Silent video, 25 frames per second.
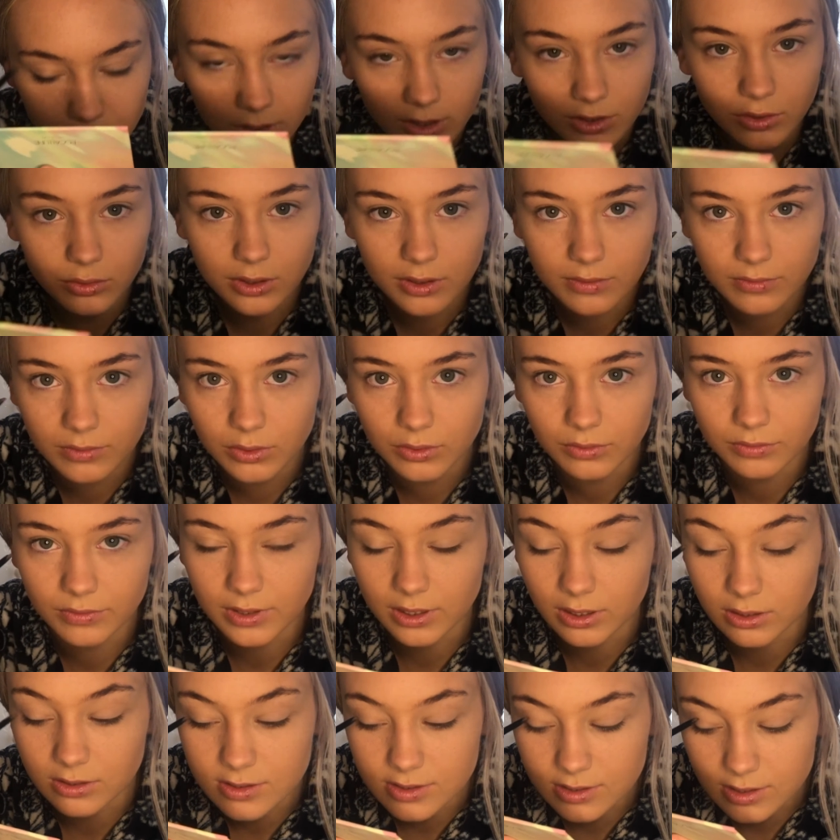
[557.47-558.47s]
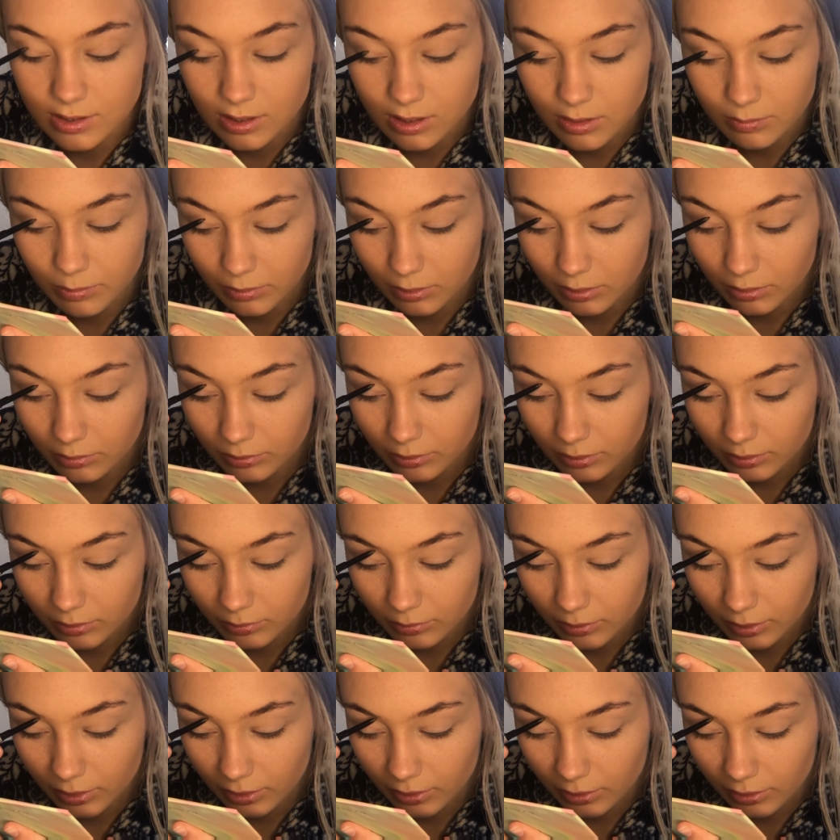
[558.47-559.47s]
I don't even know if you can see, but
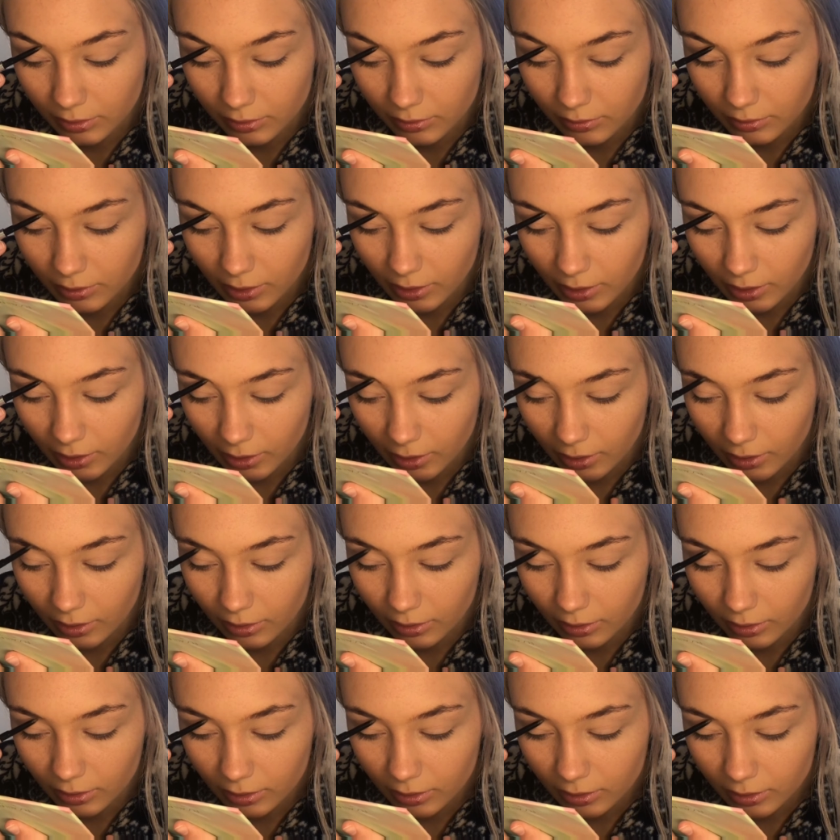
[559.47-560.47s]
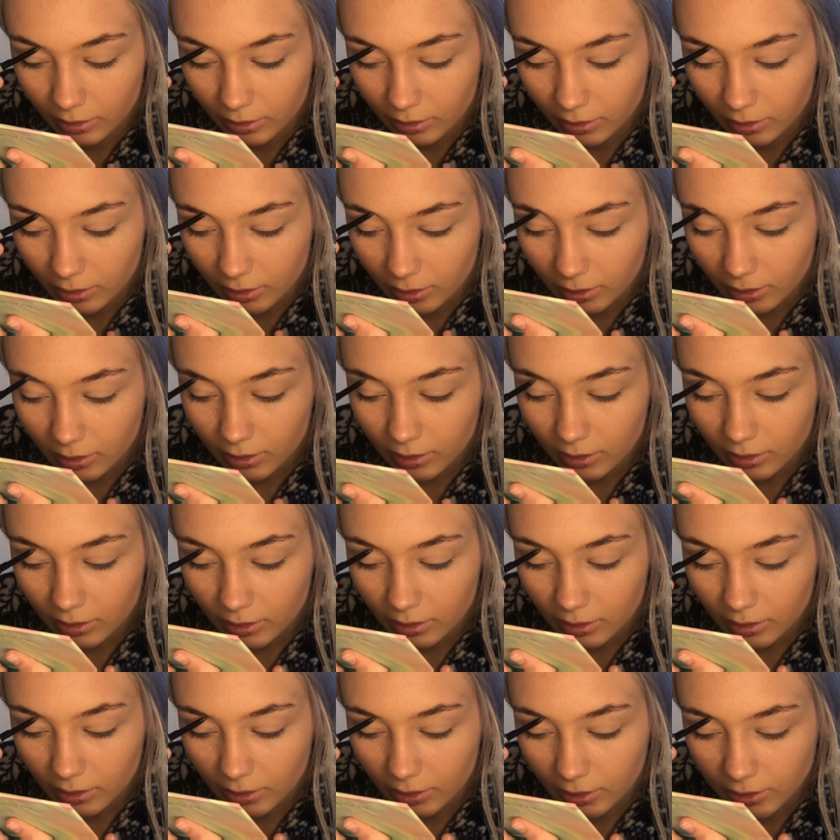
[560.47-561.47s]
we're gonna do hair
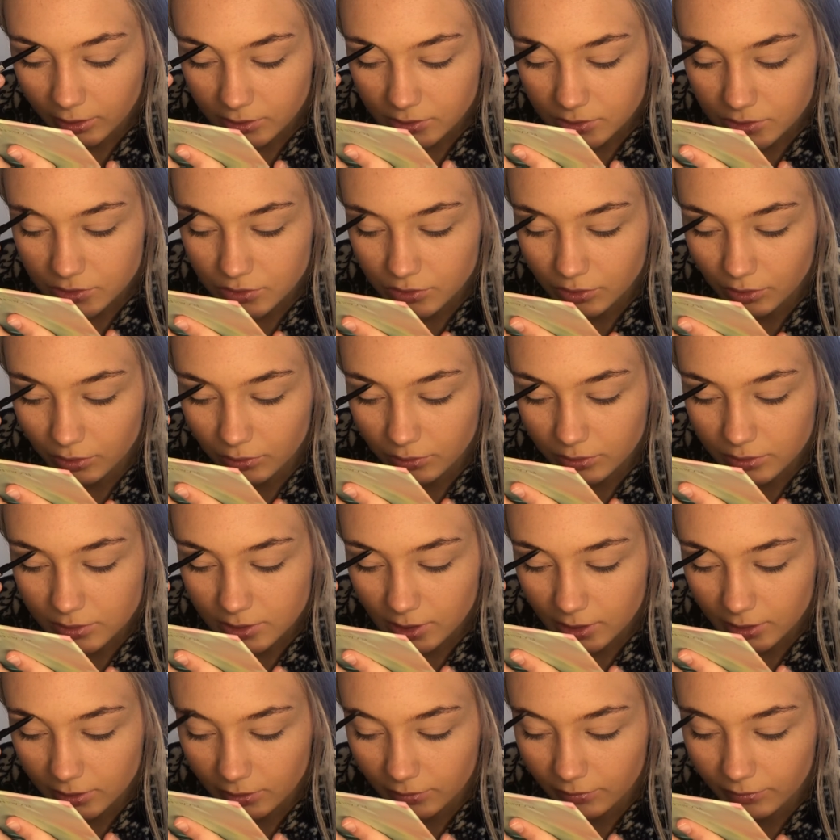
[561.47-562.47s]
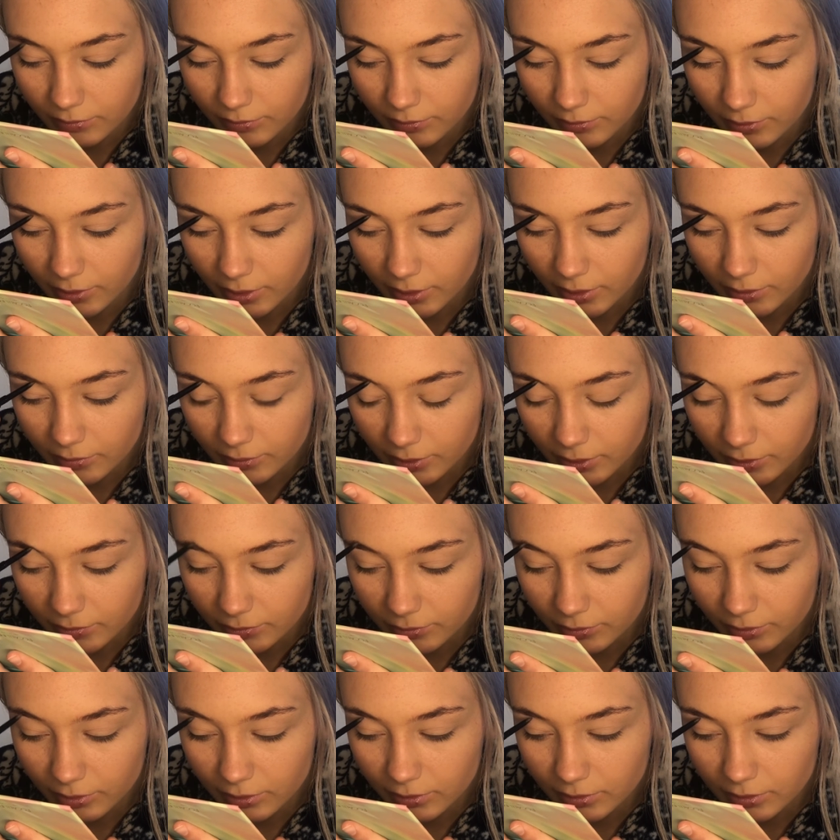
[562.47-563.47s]
like strokes at the very, very
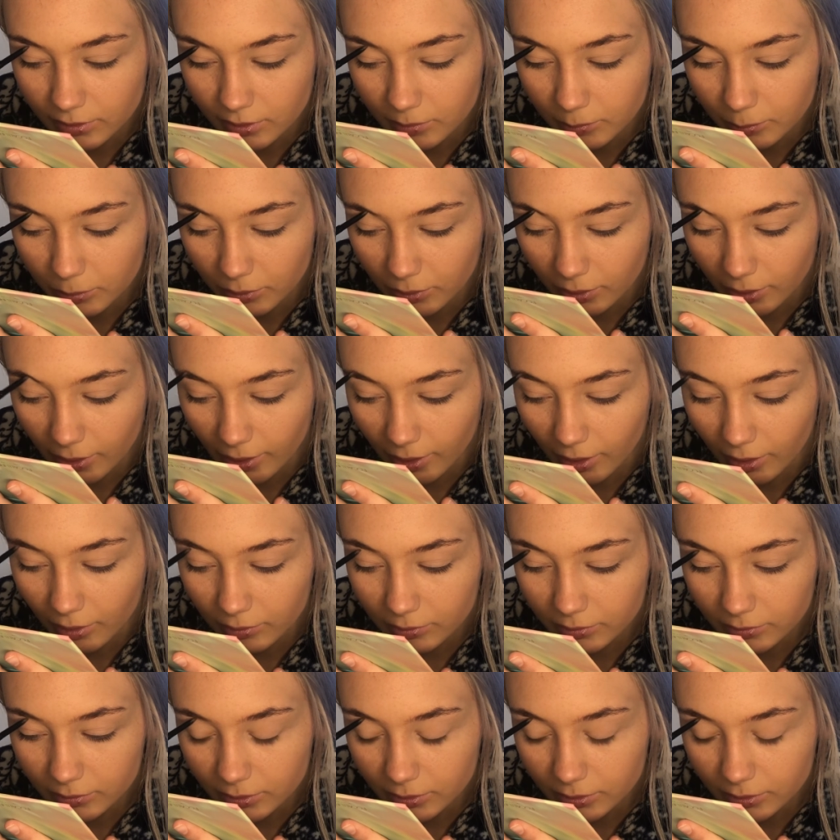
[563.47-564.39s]
front of the brow.